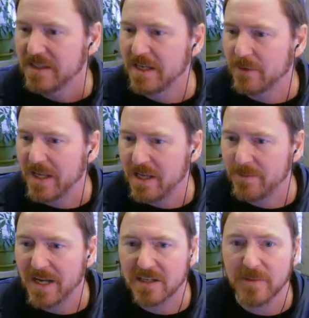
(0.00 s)
Now when I head
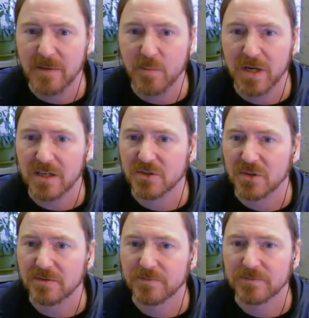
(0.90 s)
back to my
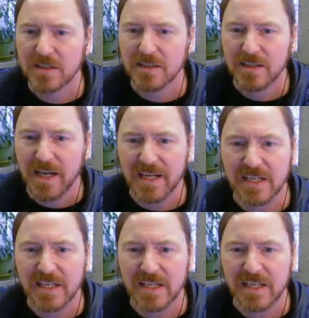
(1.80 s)
browser, I